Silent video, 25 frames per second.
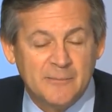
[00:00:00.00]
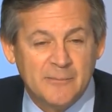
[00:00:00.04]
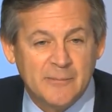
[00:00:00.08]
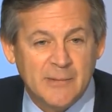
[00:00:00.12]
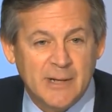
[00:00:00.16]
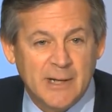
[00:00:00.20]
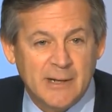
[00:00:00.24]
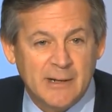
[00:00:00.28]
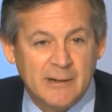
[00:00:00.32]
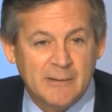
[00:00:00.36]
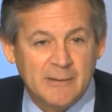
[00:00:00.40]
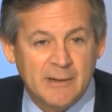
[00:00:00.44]

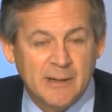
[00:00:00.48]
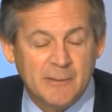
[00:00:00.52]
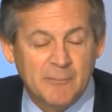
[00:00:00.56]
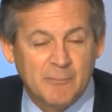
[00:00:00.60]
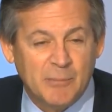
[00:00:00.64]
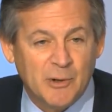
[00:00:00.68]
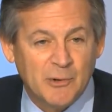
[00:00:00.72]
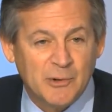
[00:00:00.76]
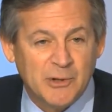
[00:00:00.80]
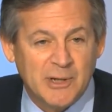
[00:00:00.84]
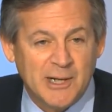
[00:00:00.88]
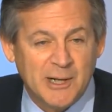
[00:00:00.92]
and in
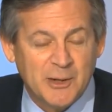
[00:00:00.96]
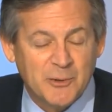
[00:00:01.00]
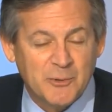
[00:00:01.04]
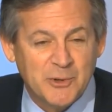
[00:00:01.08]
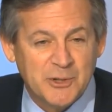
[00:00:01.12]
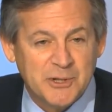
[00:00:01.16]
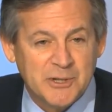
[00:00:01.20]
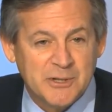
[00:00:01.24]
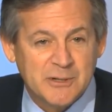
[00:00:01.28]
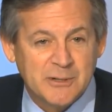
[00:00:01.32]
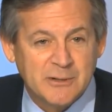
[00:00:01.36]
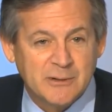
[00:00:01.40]
both
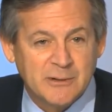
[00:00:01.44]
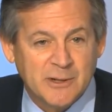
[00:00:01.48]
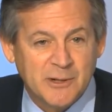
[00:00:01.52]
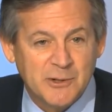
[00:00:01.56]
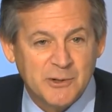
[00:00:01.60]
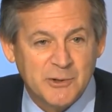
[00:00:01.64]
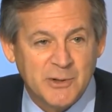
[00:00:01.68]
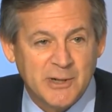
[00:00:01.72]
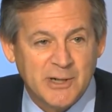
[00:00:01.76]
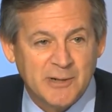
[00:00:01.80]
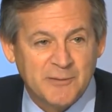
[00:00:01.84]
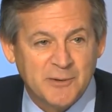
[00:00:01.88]
languages,
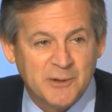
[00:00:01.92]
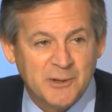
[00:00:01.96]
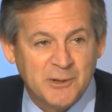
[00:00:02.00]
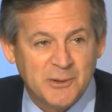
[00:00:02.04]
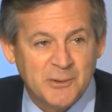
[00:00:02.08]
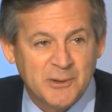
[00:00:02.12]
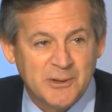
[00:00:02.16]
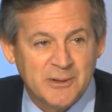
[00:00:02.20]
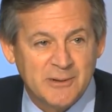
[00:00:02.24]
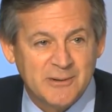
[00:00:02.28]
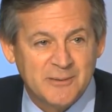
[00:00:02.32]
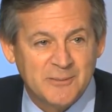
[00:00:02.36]
because you have to
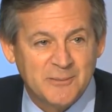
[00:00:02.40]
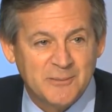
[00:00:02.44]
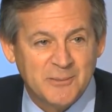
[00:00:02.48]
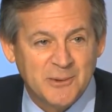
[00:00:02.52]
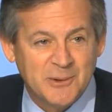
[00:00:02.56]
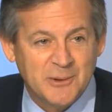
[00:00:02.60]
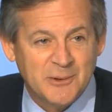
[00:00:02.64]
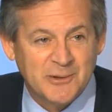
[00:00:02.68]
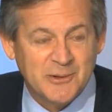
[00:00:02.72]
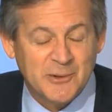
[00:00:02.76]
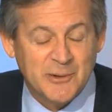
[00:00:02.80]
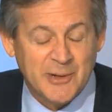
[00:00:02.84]
do it
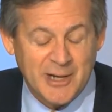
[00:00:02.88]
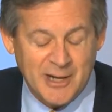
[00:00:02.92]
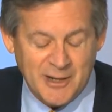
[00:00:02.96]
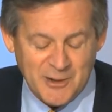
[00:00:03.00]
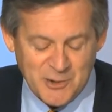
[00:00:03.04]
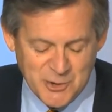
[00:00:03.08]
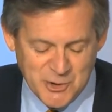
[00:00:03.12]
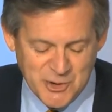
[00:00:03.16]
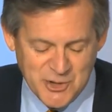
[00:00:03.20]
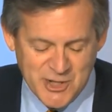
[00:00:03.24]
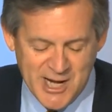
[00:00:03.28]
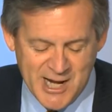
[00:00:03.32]
both so they
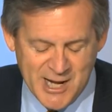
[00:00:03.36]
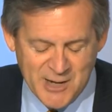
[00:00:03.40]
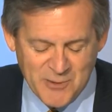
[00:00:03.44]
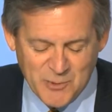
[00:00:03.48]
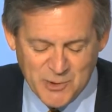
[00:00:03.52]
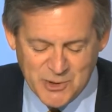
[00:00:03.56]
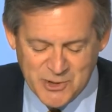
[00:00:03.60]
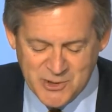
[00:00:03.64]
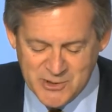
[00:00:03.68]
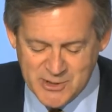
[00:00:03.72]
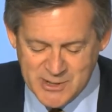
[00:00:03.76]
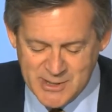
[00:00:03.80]
understand
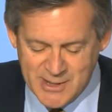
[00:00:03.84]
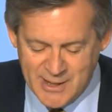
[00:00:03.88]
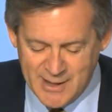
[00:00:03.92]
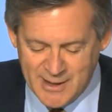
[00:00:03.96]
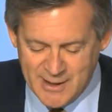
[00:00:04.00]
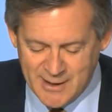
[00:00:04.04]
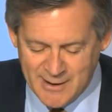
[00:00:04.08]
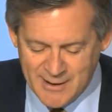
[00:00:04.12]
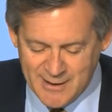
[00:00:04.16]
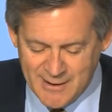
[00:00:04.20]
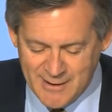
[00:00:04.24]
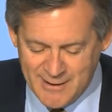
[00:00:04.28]
what you're
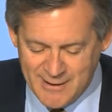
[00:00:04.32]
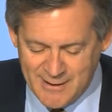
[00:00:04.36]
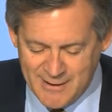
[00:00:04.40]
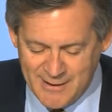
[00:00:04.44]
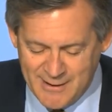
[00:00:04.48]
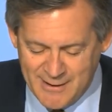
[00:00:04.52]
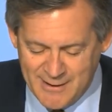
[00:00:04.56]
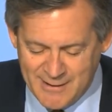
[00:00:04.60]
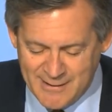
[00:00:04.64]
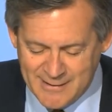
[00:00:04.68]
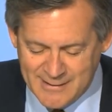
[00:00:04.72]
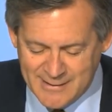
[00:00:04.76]
saying.
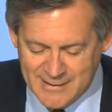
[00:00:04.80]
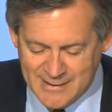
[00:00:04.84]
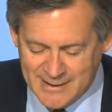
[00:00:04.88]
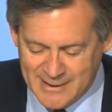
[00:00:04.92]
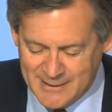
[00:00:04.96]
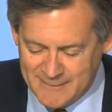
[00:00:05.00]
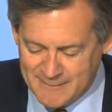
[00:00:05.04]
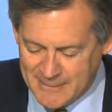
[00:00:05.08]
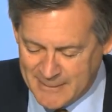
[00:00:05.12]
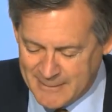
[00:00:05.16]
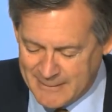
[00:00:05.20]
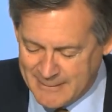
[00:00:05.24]
And
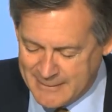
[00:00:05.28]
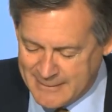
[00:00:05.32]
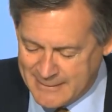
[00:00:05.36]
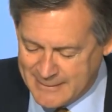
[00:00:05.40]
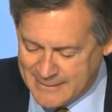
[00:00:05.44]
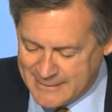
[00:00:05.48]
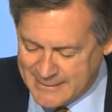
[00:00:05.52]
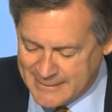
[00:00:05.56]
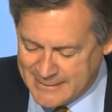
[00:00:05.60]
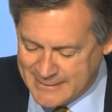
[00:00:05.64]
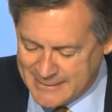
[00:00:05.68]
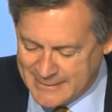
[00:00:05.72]

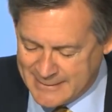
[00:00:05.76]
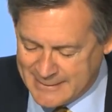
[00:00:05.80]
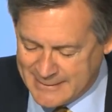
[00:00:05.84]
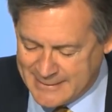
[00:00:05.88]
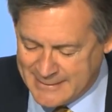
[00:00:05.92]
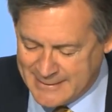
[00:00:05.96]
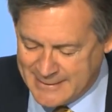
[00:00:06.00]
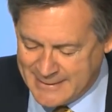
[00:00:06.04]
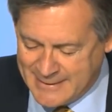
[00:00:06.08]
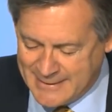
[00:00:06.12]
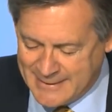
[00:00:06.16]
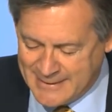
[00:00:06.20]

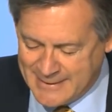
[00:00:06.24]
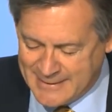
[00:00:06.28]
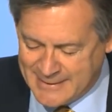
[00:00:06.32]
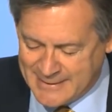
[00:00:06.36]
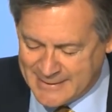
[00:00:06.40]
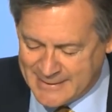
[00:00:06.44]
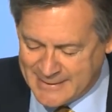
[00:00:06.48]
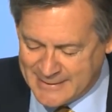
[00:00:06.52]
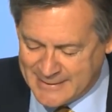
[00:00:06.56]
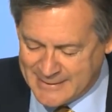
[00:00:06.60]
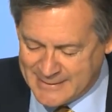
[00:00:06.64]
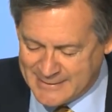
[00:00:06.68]
the
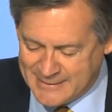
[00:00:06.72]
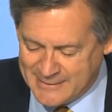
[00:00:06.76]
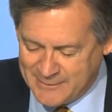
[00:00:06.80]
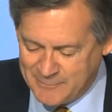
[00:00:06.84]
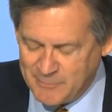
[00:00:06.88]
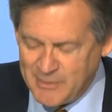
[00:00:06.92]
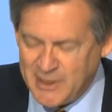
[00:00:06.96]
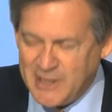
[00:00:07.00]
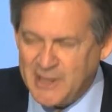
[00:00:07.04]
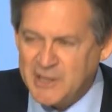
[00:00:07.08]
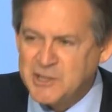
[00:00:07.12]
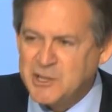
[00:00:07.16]

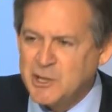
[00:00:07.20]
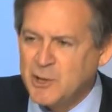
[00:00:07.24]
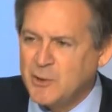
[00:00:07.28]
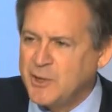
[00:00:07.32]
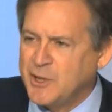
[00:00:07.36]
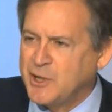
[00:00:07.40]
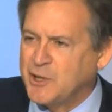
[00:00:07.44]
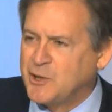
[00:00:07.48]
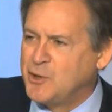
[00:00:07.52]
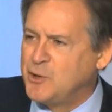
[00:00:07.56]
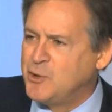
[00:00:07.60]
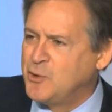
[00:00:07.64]

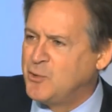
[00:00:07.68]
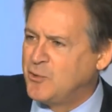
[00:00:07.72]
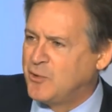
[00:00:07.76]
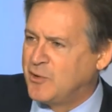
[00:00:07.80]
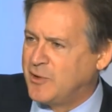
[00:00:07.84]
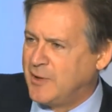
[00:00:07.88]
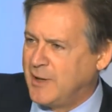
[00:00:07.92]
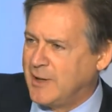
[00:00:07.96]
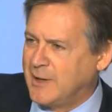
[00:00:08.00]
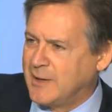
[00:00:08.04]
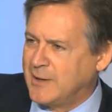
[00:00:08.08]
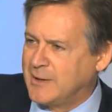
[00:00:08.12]
military coup
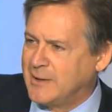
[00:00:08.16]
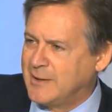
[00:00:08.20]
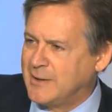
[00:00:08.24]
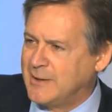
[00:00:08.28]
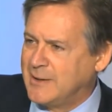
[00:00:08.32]
thing,